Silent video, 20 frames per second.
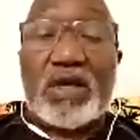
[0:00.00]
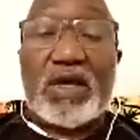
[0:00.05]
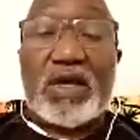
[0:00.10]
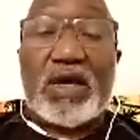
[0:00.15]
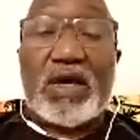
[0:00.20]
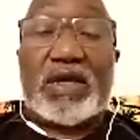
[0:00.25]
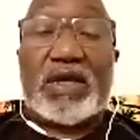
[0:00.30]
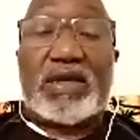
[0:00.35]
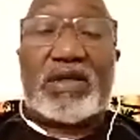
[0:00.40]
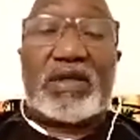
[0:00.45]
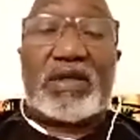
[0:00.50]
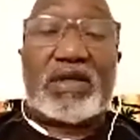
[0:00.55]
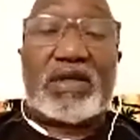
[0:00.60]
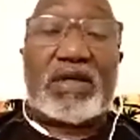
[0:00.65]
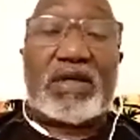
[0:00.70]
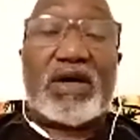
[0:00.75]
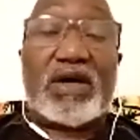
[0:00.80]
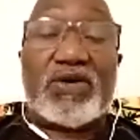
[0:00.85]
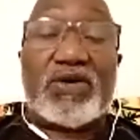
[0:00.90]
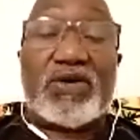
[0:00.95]
And
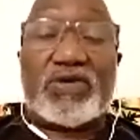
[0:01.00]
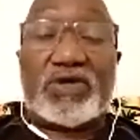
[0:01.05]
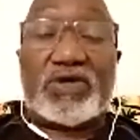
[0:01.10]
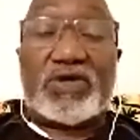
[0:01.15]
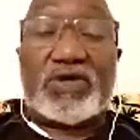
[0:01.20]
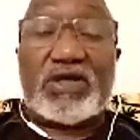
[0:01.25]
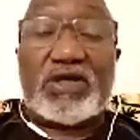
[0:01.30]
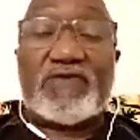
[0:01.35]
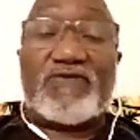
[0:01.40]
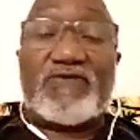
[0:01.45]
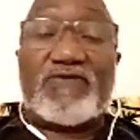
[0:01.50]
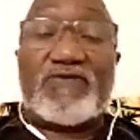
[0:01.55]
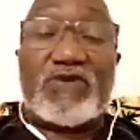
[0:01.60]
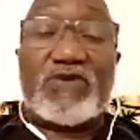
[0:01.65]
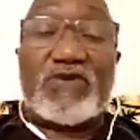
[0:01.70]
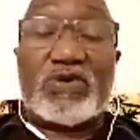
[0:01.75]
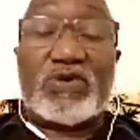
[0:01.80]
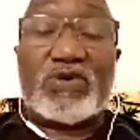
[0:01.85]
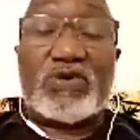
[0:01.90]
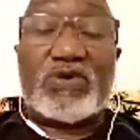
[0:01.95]
I was
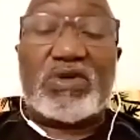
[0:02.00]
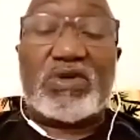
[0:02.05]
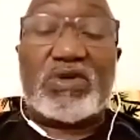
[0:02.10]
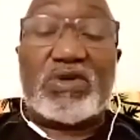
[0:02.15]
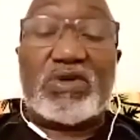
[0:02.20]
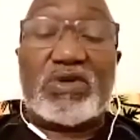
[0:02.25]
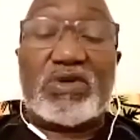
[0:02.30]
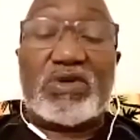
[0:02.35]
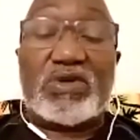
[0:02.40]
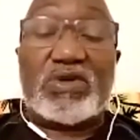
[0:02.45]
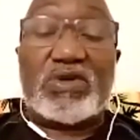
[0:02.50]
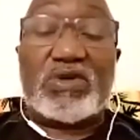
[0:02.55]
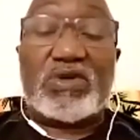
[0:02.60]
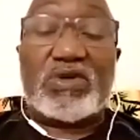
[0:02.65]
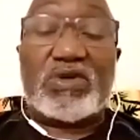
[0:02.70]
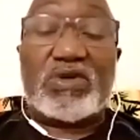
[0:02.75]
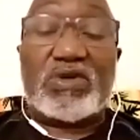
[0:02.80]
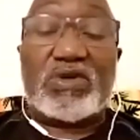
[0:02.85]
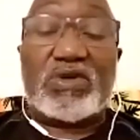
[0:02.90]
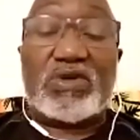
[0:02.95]
interviewed. It's
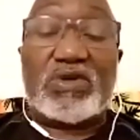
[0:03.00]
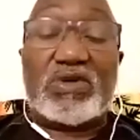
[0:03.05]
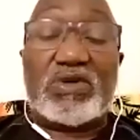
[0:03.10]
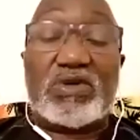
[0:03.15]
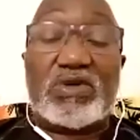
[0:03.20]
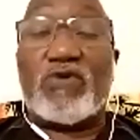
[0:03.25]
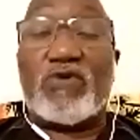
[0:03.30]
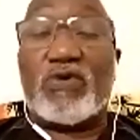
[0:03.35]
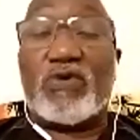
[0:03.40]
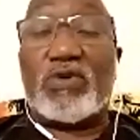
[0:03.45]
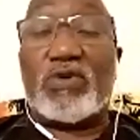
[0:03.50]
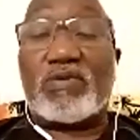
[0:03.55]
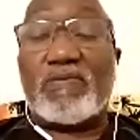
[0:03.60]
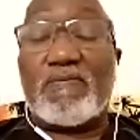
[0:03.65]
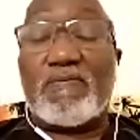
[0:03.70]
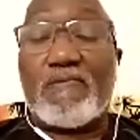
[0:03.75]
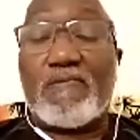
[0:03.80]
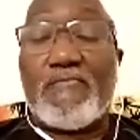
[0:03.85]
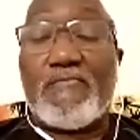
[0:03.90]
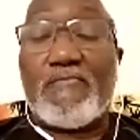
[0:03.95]
okay for
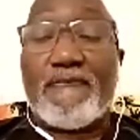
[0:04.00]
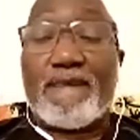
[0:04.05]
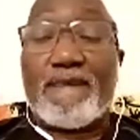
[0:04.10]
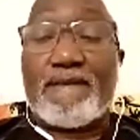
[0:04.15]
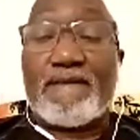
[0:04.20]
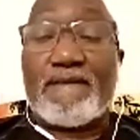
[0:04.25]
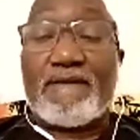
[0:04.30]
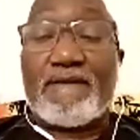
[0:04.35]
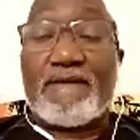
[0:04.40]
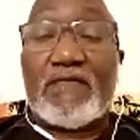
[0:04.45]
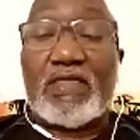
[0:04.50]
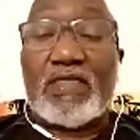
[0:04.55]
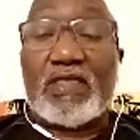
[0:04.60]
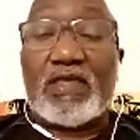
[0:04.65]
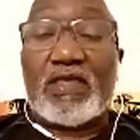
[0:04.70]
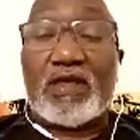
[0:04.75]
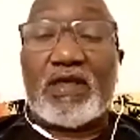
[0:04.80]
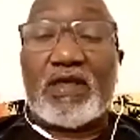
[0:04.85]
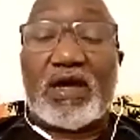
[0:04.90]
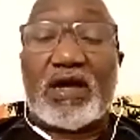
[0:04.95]

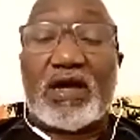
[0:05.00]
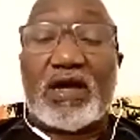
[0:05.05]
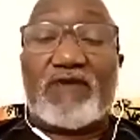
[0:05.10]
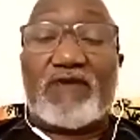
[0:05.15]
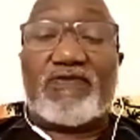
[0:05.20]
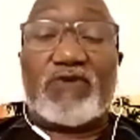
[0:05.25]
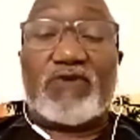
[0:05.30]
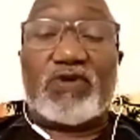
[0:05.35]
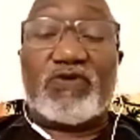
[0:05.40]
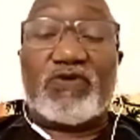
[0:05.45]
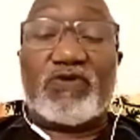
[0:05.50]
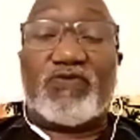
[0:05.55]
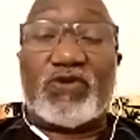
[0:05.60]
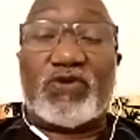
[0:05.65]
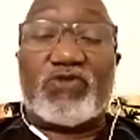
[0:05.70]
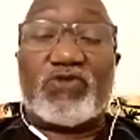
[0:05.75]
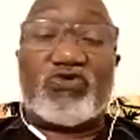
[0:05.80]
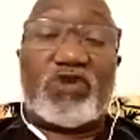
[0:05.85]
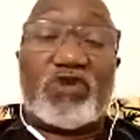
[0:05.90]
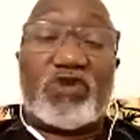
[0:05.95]

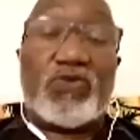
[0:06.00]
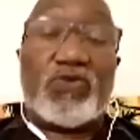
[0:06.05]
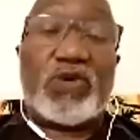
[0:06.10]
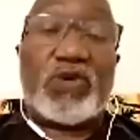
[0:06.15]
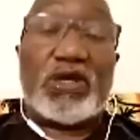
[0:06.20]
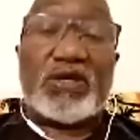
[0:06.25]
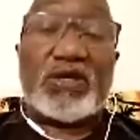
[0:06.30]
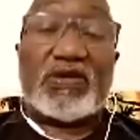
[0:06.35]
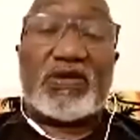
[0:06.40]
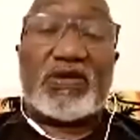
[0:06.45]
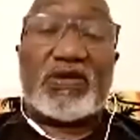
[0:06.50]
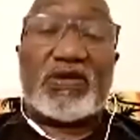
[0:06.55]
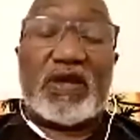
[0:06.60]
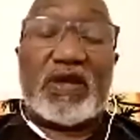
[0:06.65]
3 weeks.